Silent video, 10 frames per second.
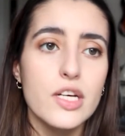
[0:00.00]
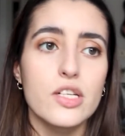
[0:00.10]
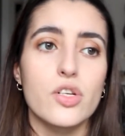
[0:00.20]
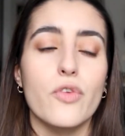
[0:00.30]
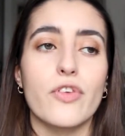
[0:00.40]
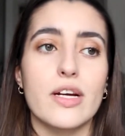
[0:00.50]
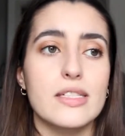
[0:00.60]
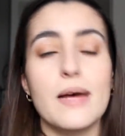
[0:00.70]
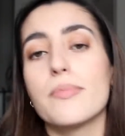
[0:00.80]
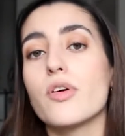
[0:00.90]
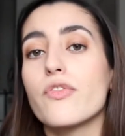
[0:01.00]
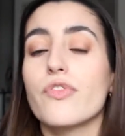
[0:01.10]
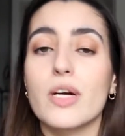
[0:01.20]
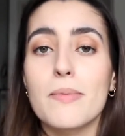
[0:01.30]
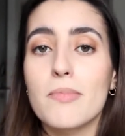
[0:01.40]
So for example,
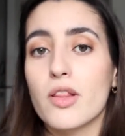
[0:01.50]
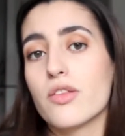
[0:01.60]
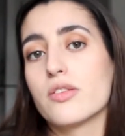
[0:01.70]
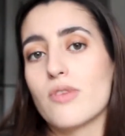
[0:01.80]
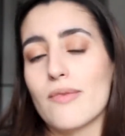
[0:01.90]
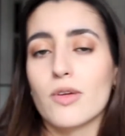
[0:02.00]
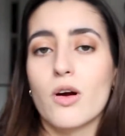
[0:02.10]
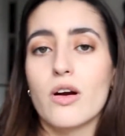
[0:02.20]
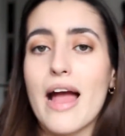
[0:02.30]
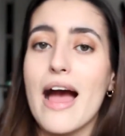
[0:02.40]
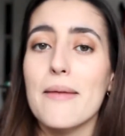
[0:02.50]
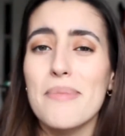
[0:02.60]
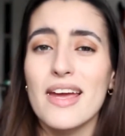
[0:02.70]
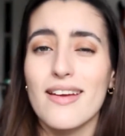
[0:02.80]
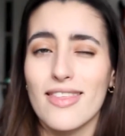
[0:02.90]
for a month travel card, I
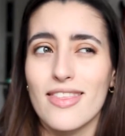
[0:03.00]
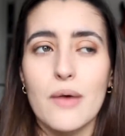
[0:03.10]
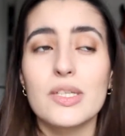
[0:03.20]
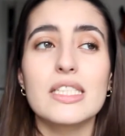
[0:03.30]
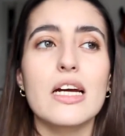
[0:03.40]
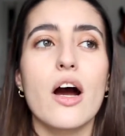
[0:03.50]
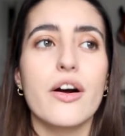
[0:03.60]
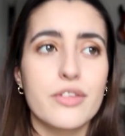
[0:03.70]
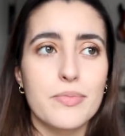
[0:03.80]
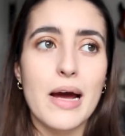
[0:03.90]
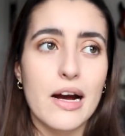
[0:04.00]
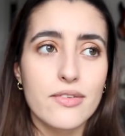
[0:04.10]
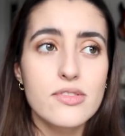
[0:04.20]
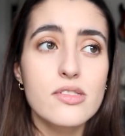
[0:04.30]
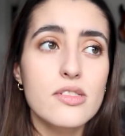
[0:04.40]
pay, I want to say
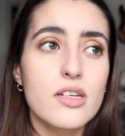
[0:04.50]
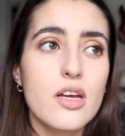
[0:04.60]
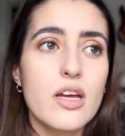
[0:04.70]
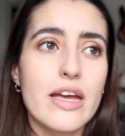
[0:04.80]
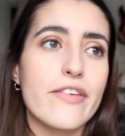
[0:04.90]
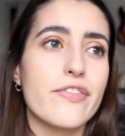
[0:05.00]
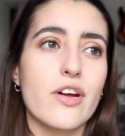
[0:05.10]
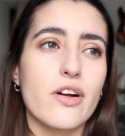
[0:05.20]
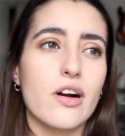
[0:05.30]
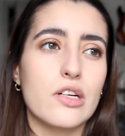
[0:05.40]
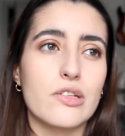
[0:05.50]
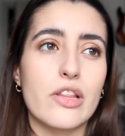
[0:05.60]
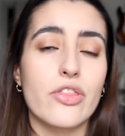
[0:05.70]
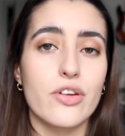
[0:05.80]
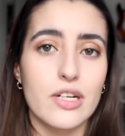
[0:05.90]
£100, if not
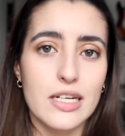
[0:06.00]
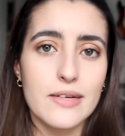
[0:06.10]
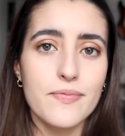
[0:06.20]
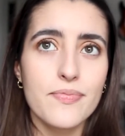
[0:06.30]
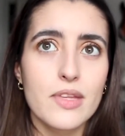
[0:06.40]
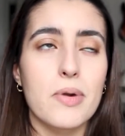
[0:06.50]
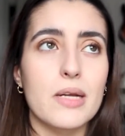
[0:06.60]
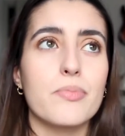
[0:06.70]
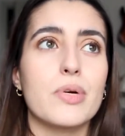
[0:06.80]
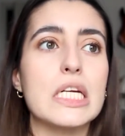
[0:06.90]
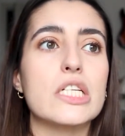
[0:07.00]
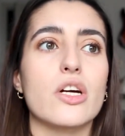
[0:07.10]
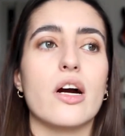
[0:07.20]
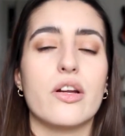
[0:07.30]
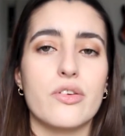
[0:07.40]
130, but I'm pretty
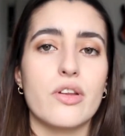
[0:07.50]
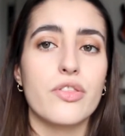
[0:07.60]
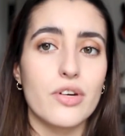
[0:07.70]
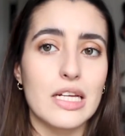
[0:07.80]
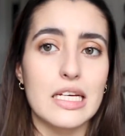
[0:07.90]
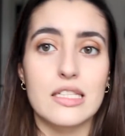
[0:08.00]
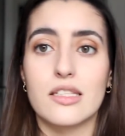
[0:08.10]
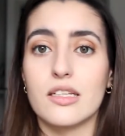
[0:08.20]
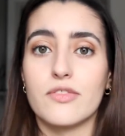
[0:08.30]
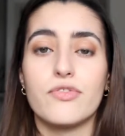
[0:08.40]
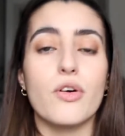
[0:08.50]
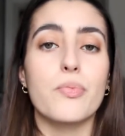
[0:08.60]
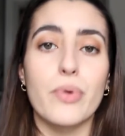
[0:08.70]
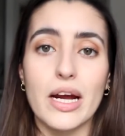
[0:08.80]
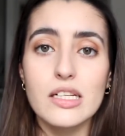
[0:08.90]
sure 130 is the full
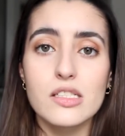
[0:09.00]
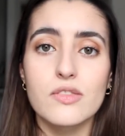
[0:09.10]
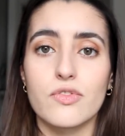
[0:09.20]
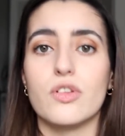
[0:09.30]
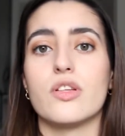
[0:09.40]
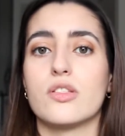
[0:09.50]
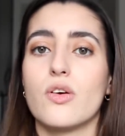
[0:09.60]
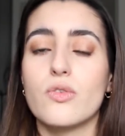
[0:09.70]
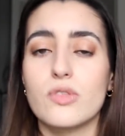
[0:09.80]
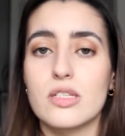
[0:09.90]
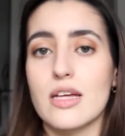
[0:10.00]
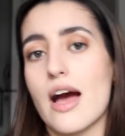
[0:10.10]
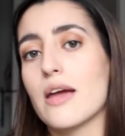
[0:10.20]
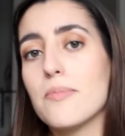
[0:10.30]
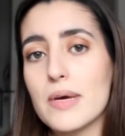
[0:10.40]
price for the zones that
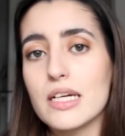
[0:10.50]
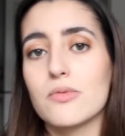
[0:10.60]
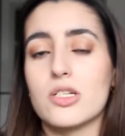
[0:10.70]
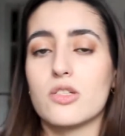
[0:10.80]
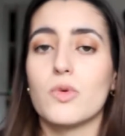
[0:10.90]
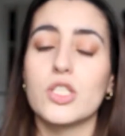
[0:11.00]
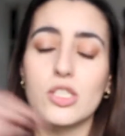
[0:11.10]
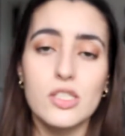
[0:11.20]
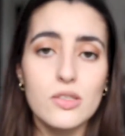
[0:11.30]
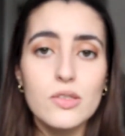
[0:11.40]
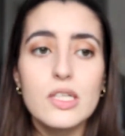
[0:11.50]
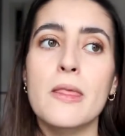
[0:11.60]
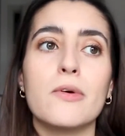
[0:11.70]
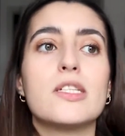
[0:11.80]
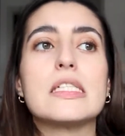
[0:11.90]
I picked, which is 1 to 2,
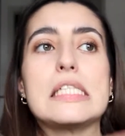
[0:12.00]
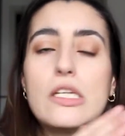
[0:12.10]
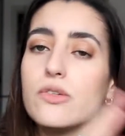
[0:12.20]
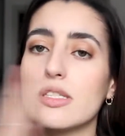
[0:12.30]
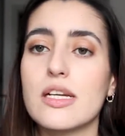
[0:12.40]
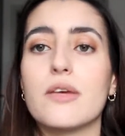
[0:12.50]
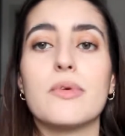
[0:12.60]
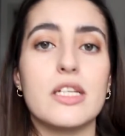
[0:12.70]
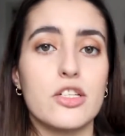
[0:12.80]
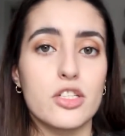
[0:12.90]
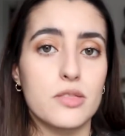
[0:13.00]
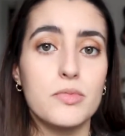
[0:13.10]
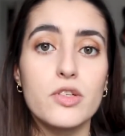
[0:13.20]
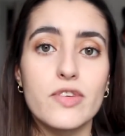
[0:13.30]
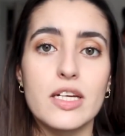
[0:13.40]
which is the zones that I really just
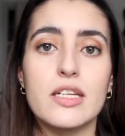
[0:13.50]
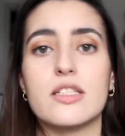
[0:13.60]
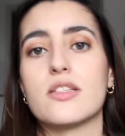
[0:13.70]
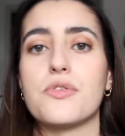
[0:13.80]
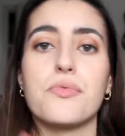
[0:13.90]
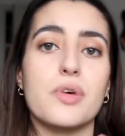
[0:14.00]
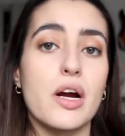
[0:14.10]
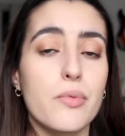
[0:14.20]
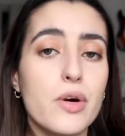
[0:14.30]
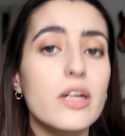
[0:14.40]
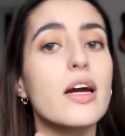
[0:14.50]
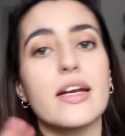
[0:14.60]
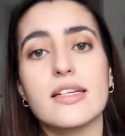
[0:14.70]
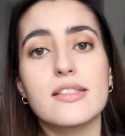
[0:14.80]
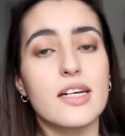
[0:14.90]
move in. It's the zone where I work and
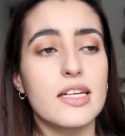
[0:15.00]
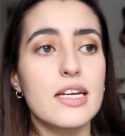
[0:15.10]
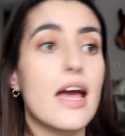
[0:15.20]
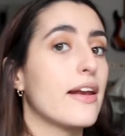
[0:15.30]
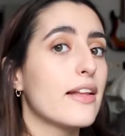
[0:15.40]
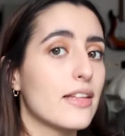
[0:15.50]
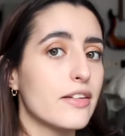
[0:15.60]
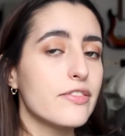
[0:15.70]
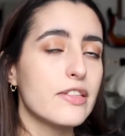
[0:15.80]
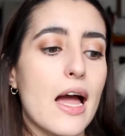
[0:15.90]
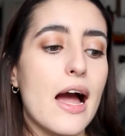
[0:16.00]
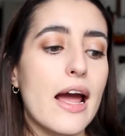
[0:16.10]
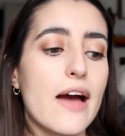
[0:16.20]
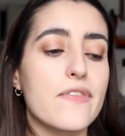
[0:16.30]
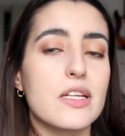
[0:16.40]
I study and I live. I
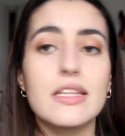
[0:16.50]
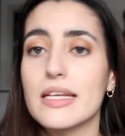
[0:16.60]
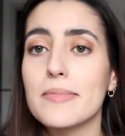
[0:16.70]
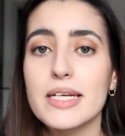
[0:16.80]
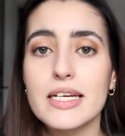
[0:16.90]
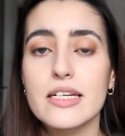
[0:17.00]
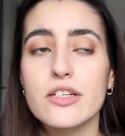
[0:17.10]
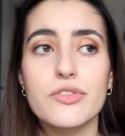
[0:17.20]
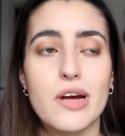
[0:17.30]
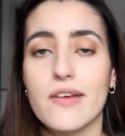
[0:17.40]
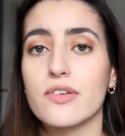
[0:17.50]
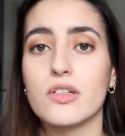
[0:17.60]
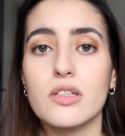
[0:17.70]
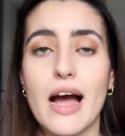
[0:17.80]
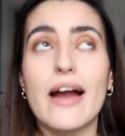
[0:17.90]
have unlimited
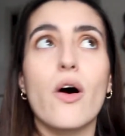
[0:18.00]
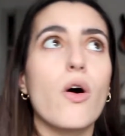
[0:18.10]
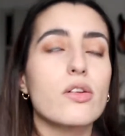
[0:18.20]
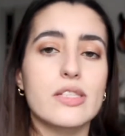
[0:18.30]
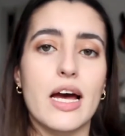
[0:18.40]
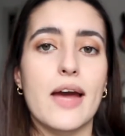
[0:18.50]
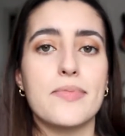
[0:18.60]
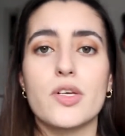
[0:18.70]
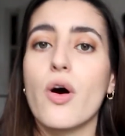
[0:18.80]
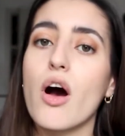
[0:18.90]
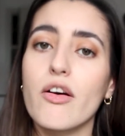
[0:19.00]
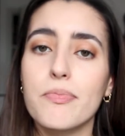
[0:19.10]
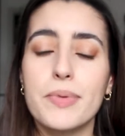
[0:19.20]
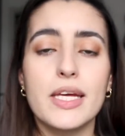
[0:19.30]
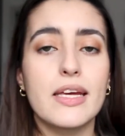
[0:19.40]
travel at all times, so
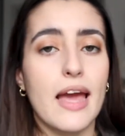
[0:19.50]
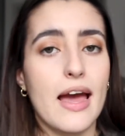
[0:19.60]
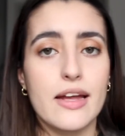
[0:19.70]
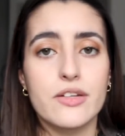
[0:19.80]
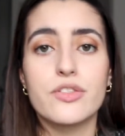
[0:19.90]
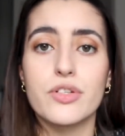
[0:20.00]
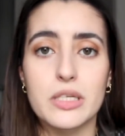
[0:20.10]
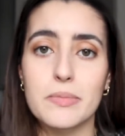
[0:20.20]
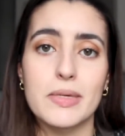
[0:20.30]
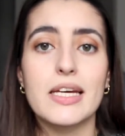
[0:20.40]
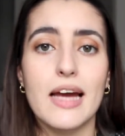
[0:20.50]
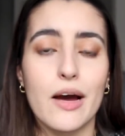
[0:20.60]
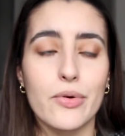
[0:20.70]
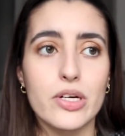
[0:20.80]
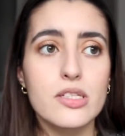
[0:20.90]
off peak and during peak
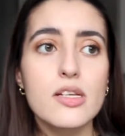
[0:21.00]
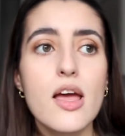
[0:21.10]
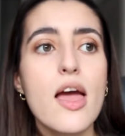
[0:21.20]
hours.